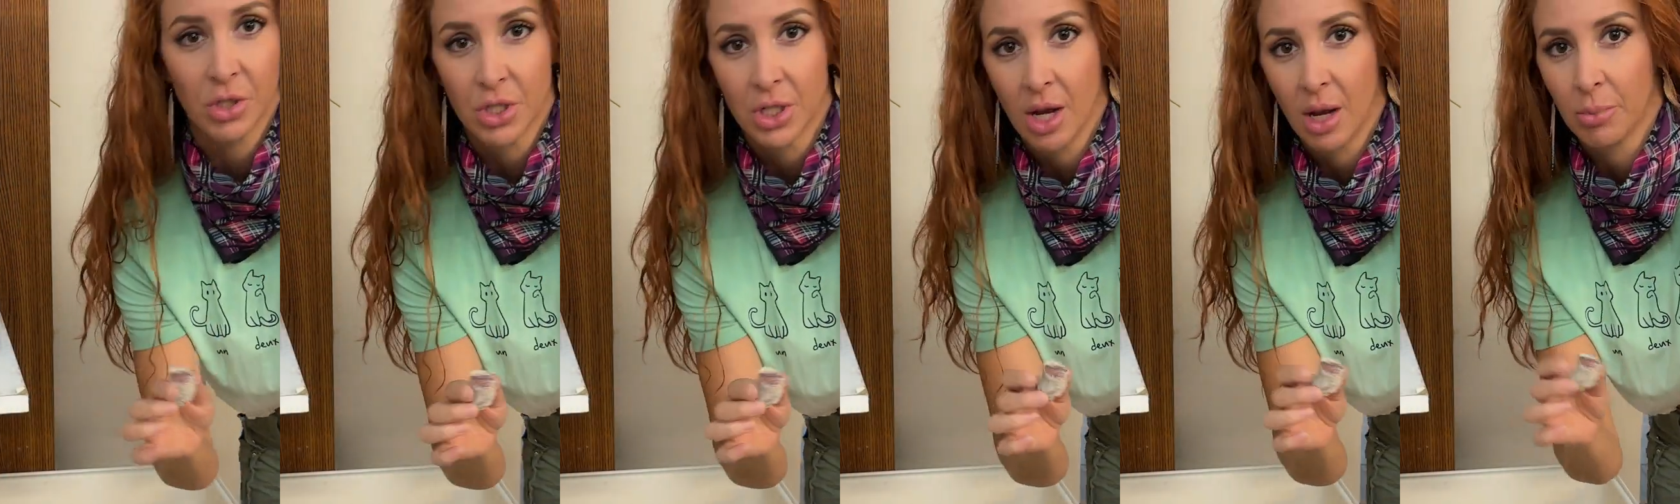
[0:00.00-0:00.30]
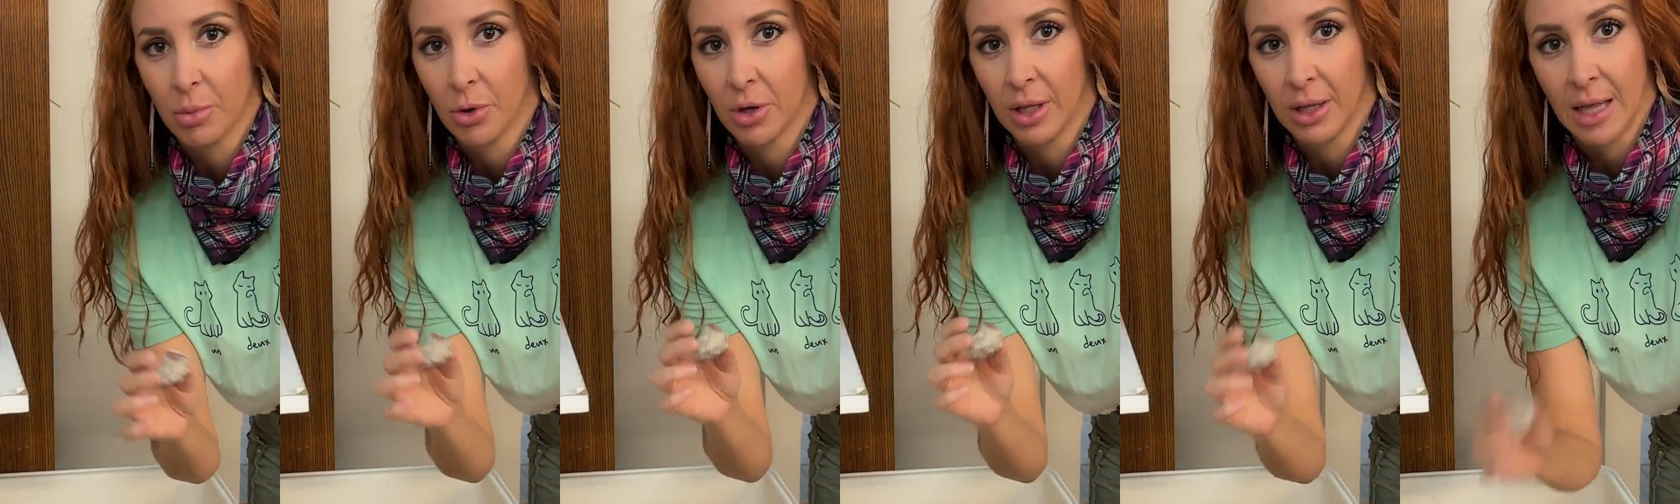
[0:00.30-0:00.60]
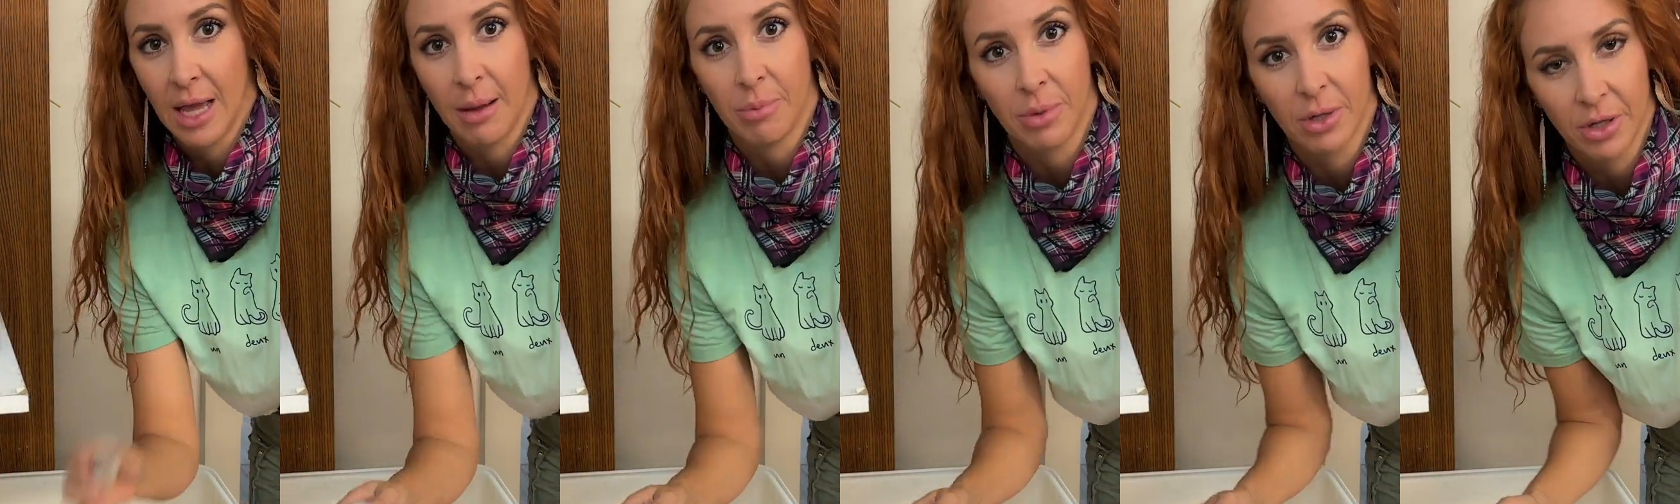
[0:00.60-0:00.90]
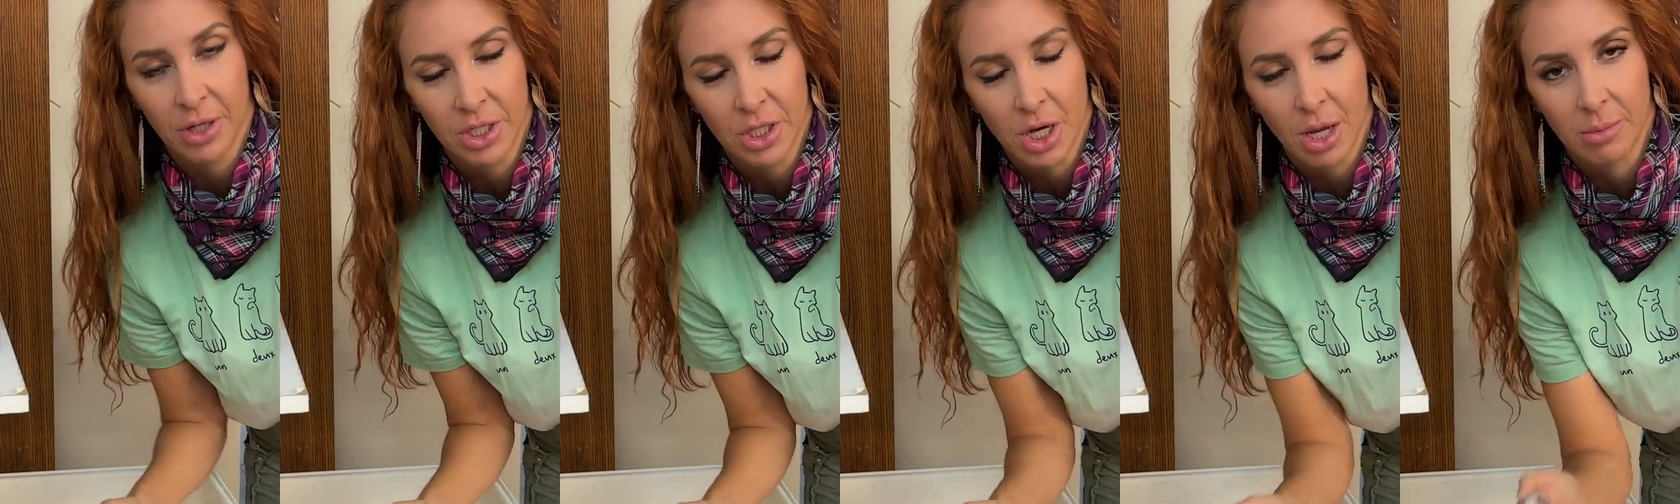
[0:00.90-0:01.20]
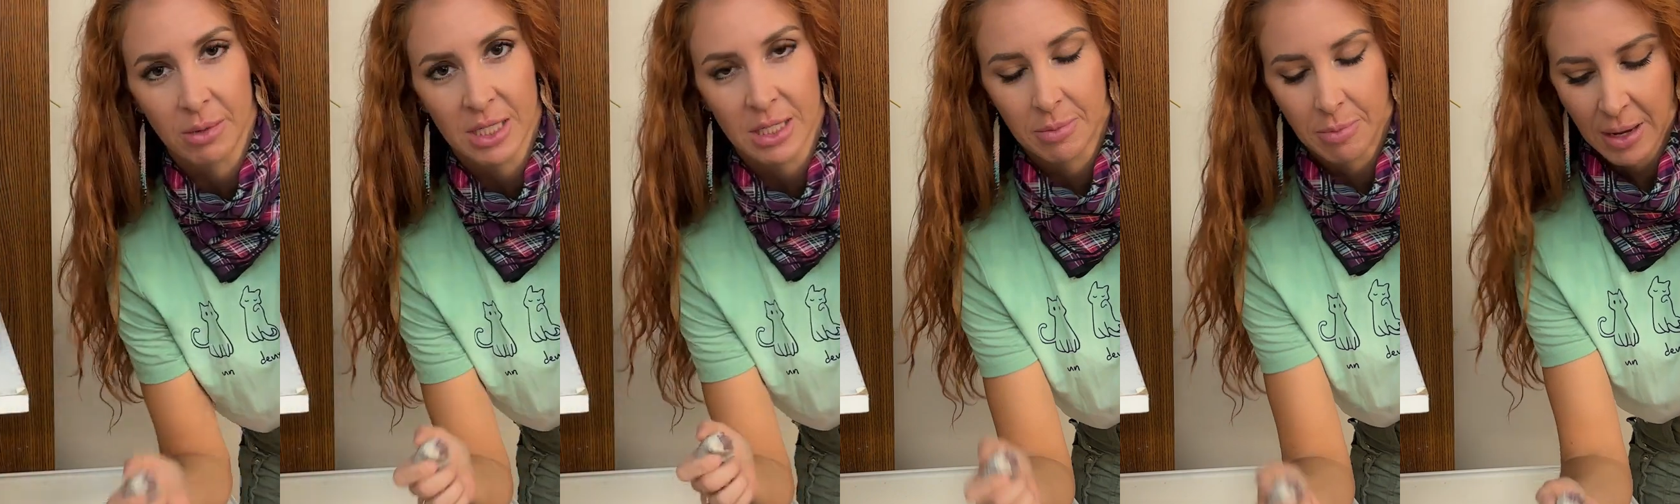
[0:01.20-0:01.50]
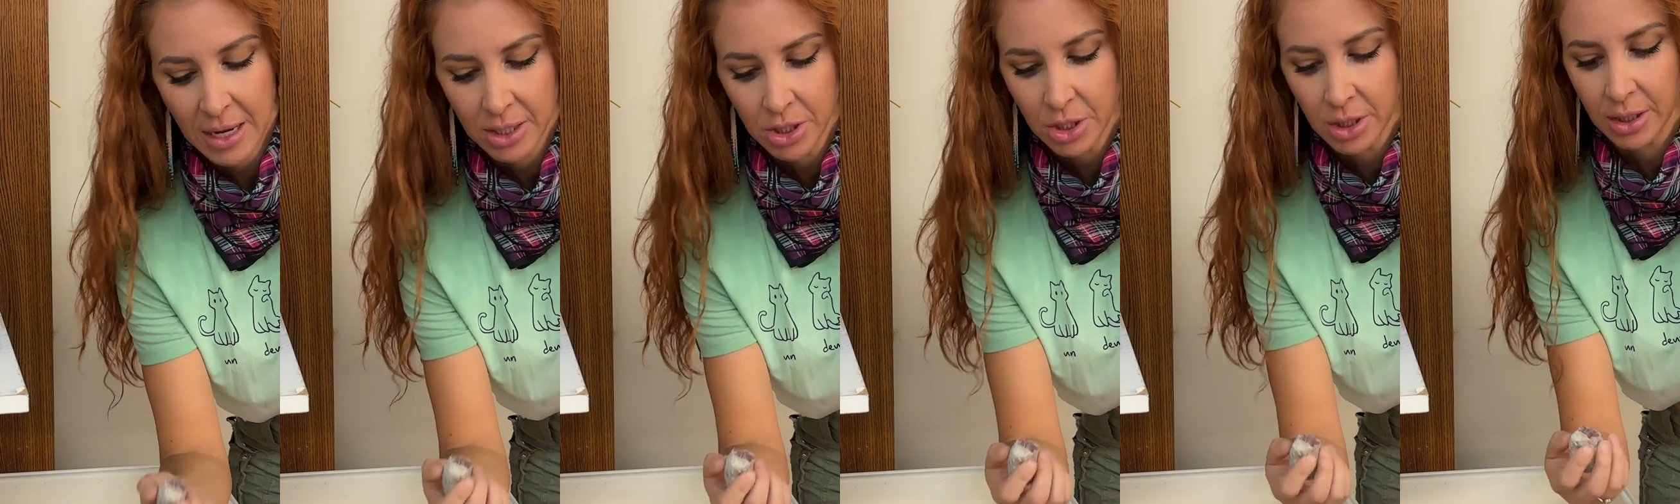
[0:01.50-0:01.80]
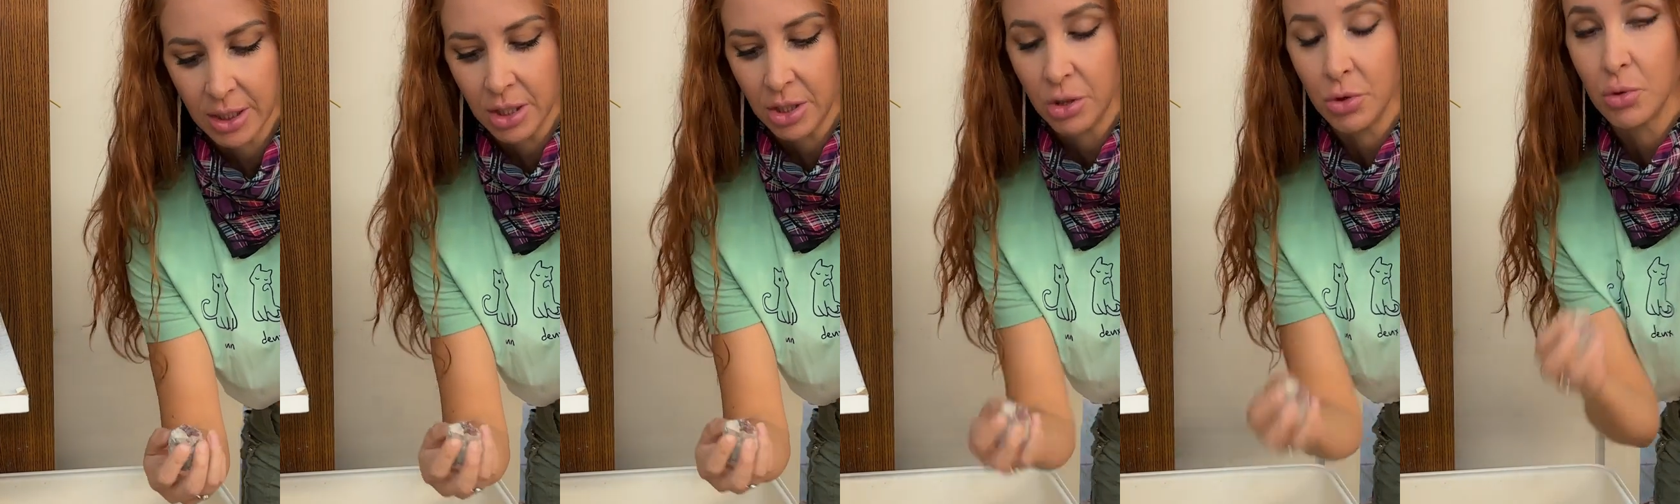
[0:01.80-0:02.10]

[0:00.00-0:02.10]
shop or a lapidary shop especially,